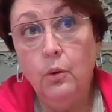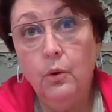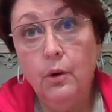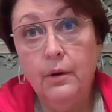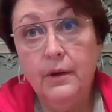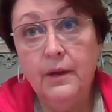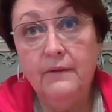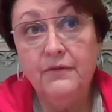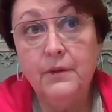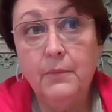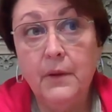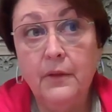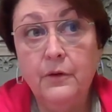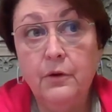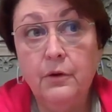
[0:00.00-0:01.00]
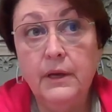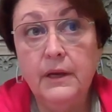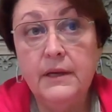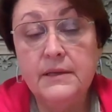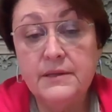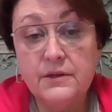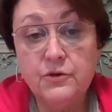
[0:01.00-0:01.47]
Or if the mother
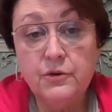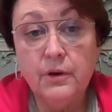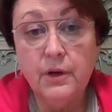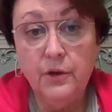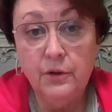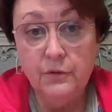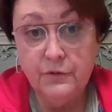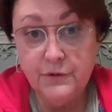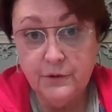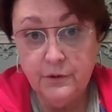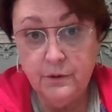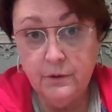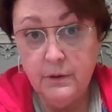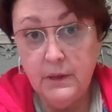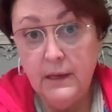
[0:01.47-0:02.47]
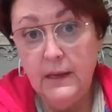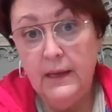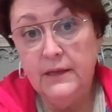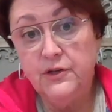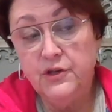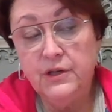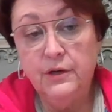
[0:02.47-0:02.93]
is a drug user
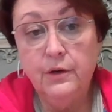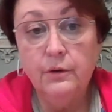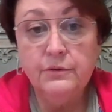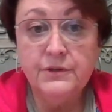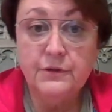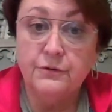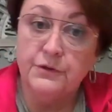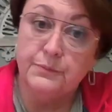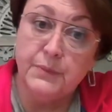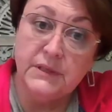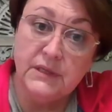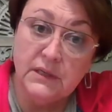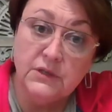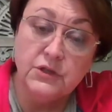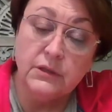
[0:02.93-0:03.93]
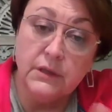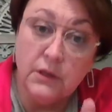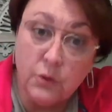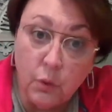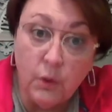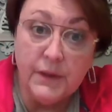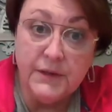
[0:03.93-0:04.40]
and she knows there's potentially
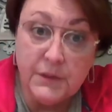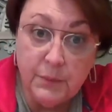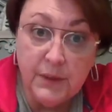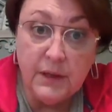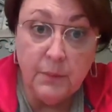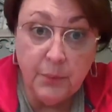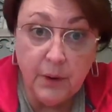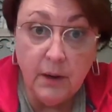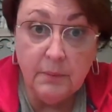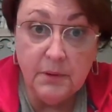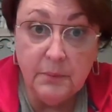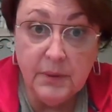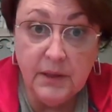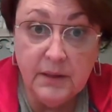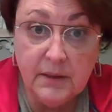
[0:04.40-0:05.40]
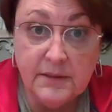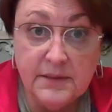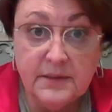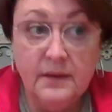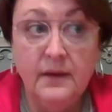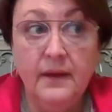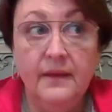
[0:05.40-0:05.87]
going to be a problem
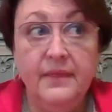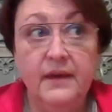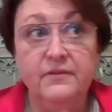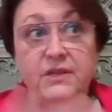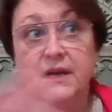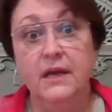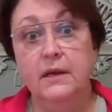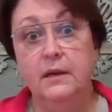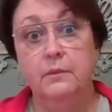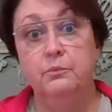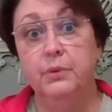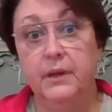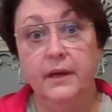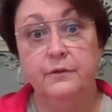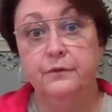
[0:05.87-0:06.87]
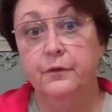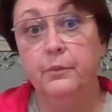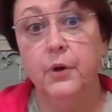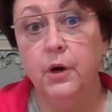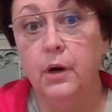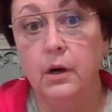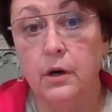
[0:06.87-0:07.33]
because they've taken blood
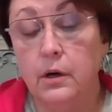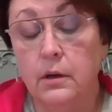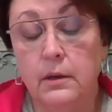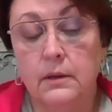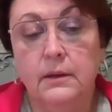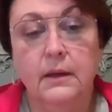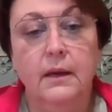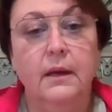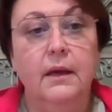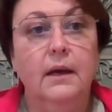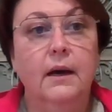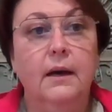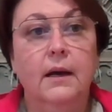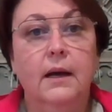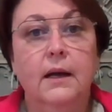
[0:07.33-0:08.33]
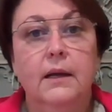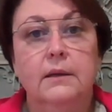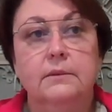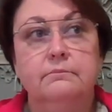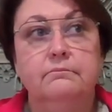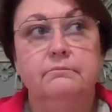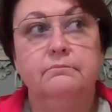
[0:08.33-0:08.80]
from her,
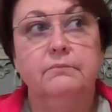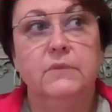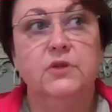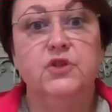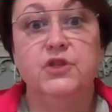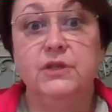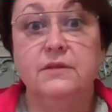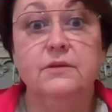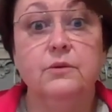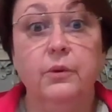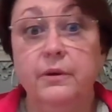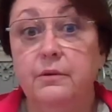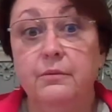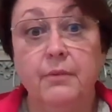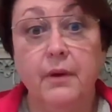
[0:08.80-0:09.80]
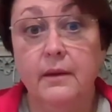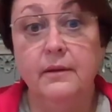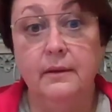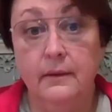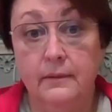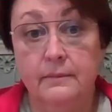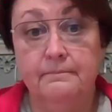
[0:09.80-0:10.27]
um, she's going to
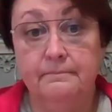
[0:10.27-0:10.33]
run